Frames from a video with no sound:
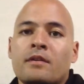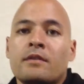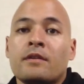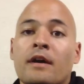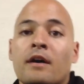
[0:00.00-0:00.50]

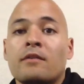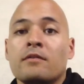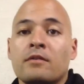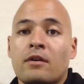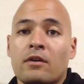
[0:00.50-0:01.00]
Now,
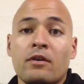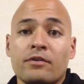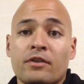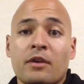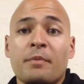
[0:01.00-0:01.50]
I'm going
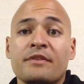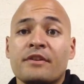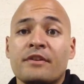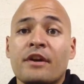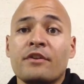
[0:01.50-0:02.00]
to talk about
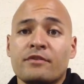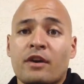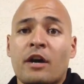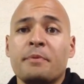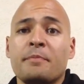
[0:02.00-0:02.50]
another
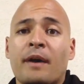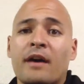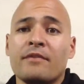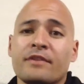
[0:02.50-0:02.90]
topic about